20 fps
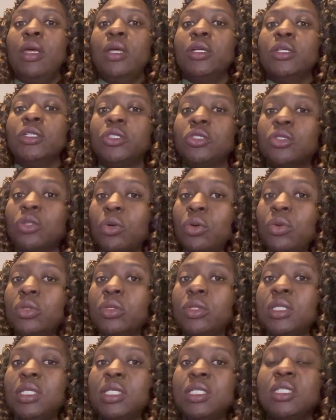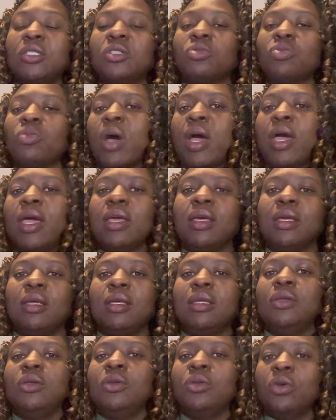So this is why,
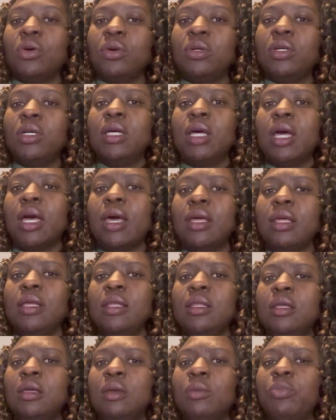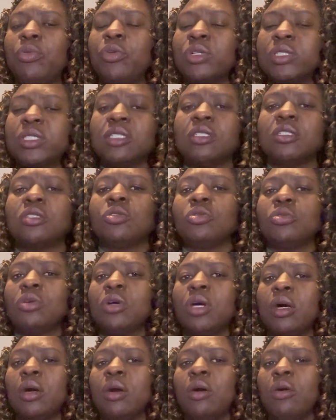the process
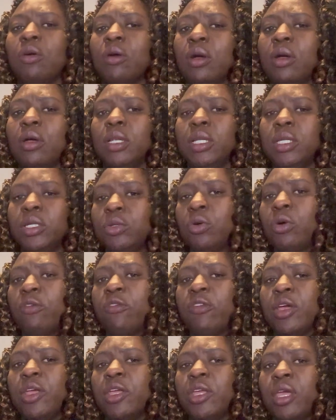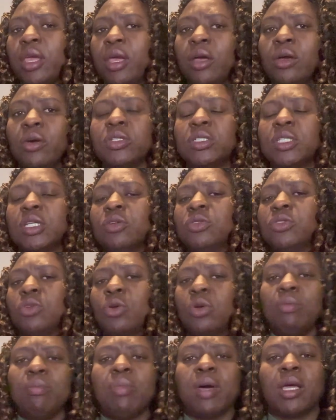took a little over a year, because I was
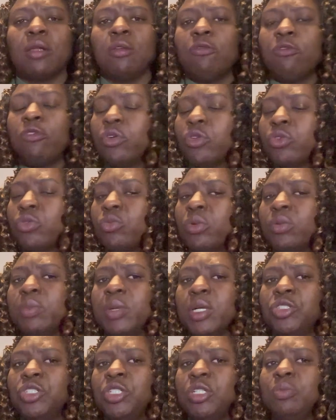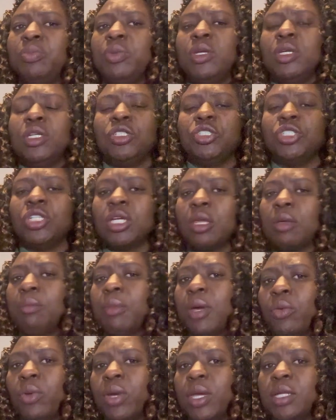going back and forth with my GP, checking
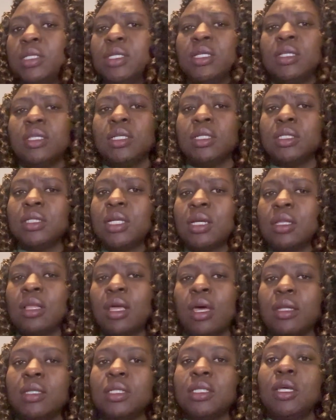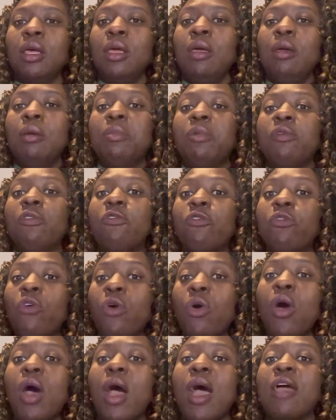my weight and things like that,
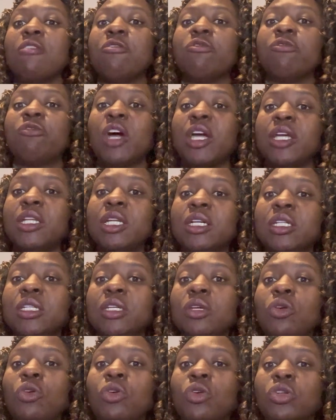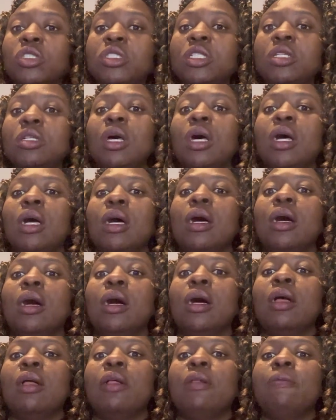before I finally got
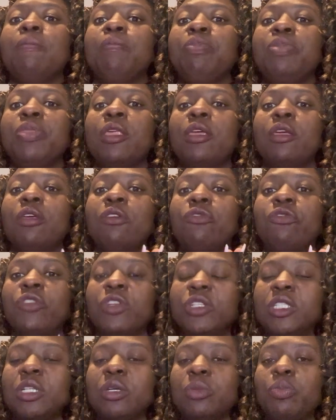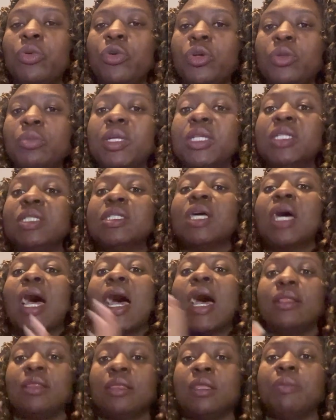the first appointment
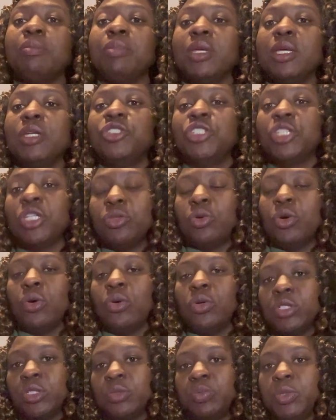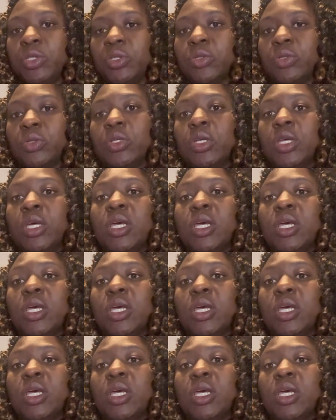at the big general hospital.